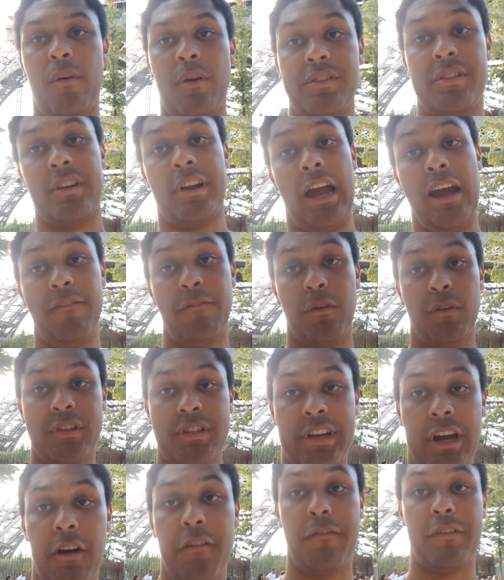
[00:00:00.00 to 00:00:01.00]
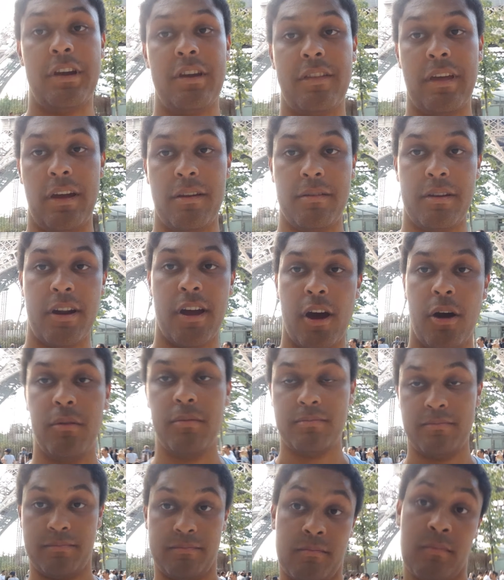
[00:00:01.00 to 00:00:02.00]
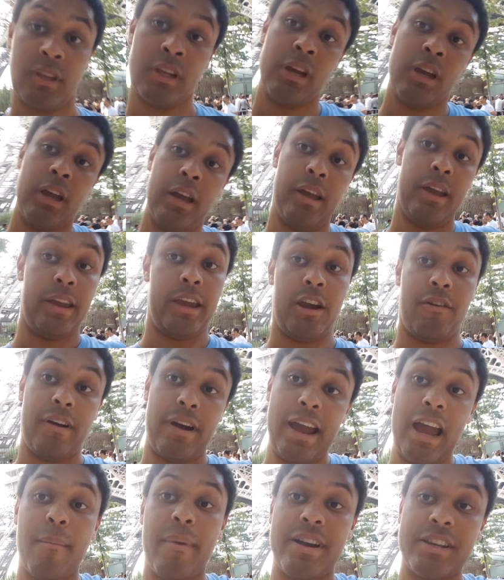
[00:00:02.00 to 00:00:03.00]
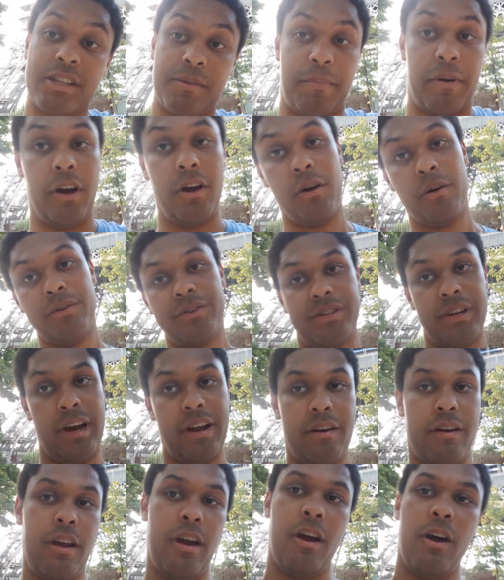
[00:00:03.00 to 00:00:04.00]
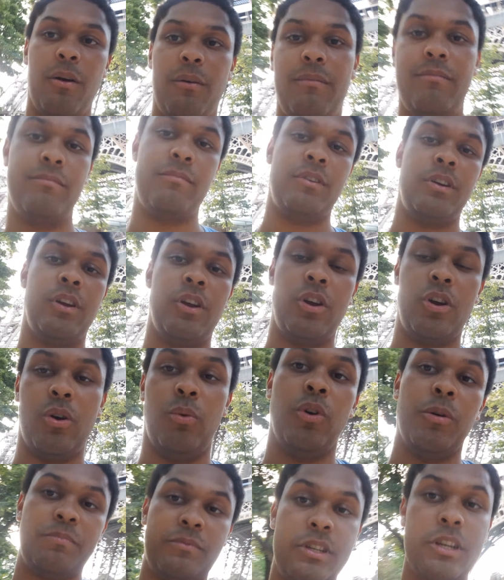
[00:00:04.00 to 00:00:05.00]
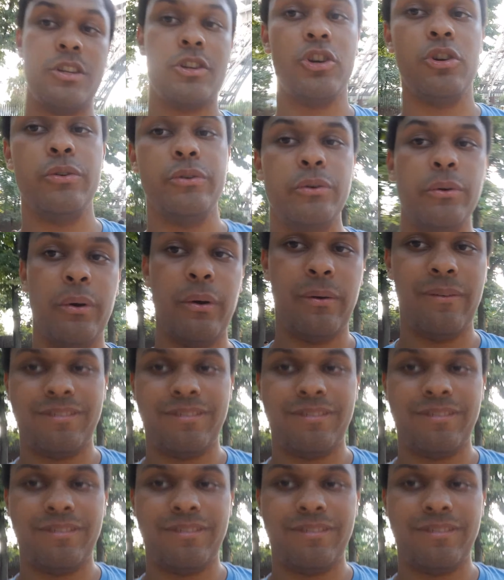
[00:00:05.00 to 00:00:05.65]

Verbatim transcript: once want an full selfie, then, you know, here I am, I suppose. I don't know. Whoop-de-doo.